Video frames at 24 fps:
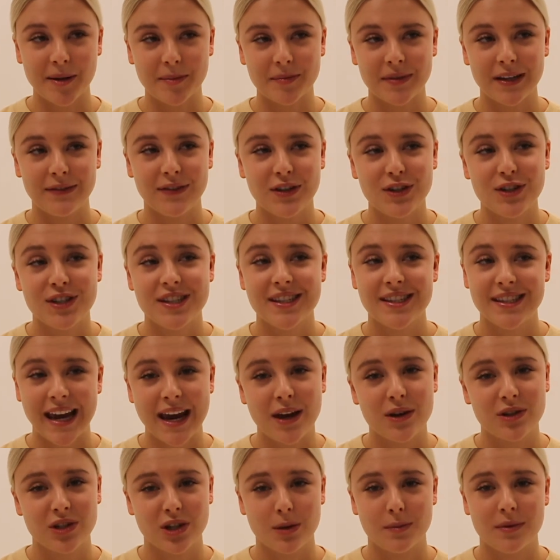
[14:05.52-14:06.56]
If you just stay
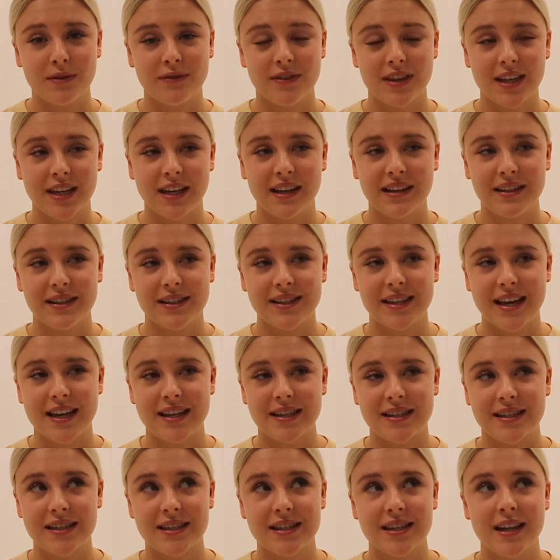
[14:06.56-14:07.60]
on top of things
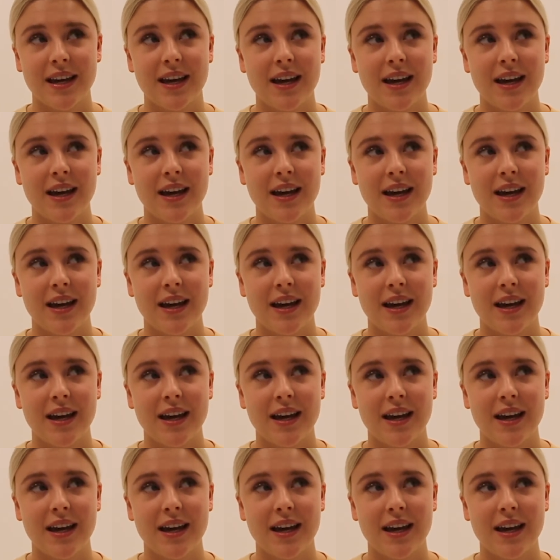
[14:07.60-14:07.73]
and